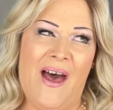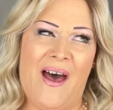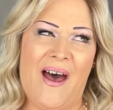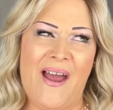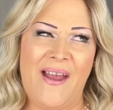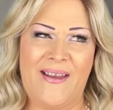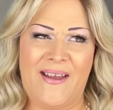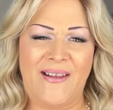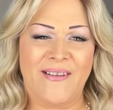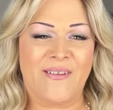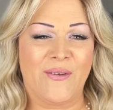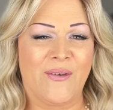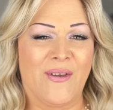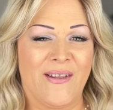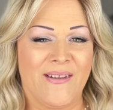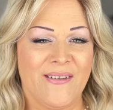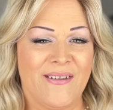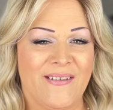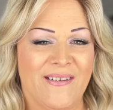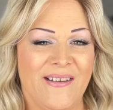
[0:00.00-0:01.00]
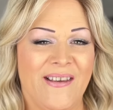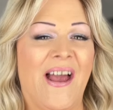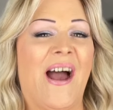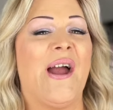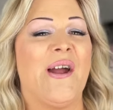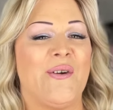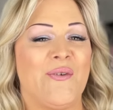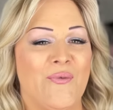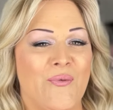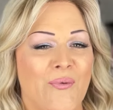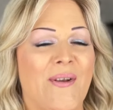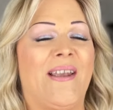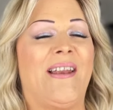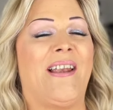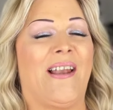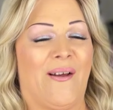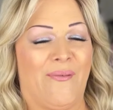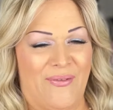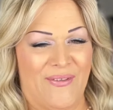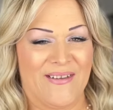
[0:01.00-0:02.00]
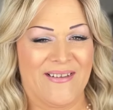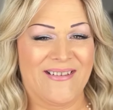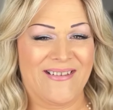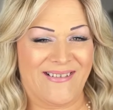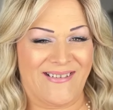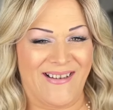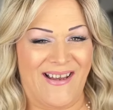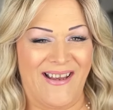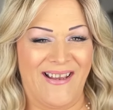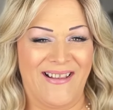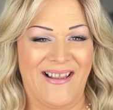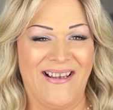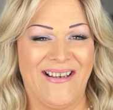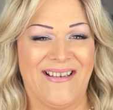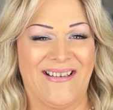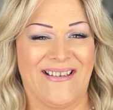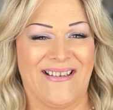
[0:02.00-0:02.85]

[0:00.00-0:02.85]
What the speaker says: I guess you can see I really love this style.